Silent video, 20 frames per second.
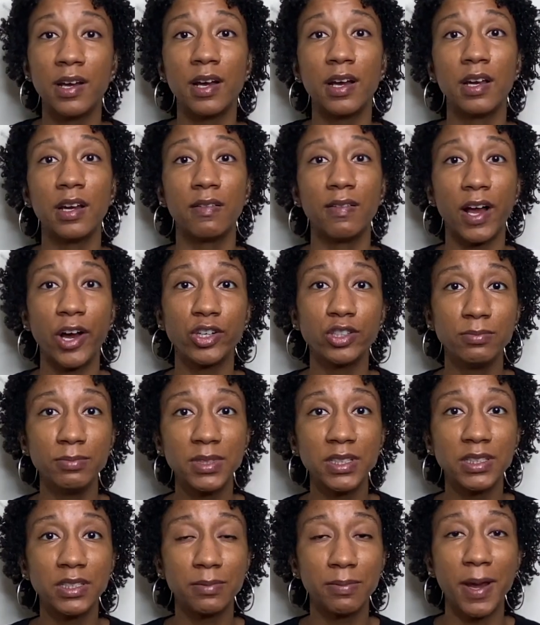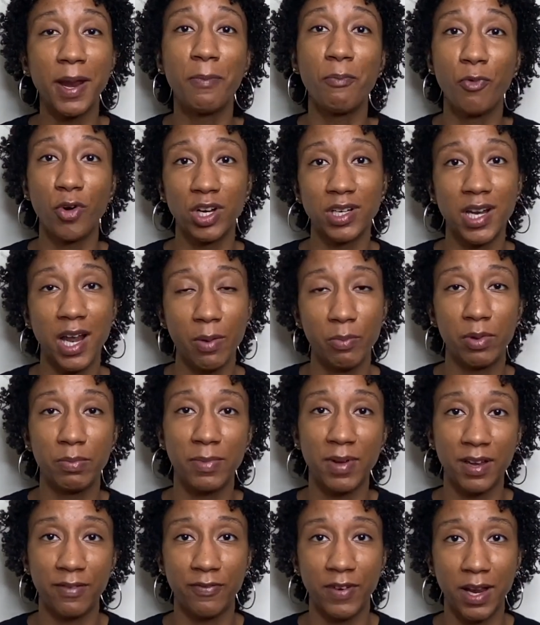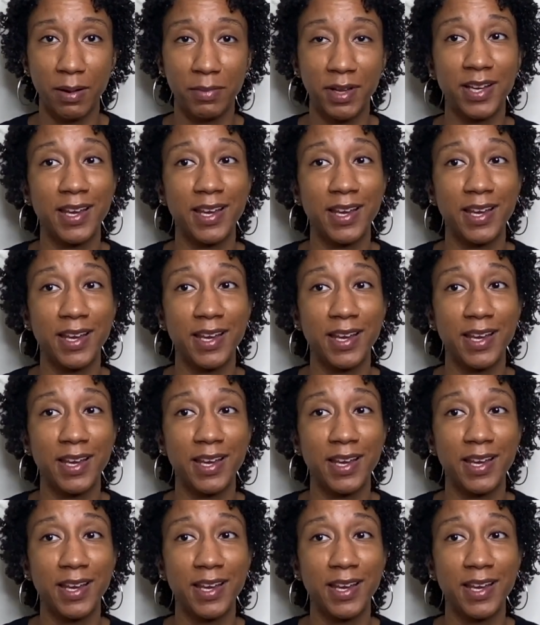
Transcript: it allows me to spend more time with my family.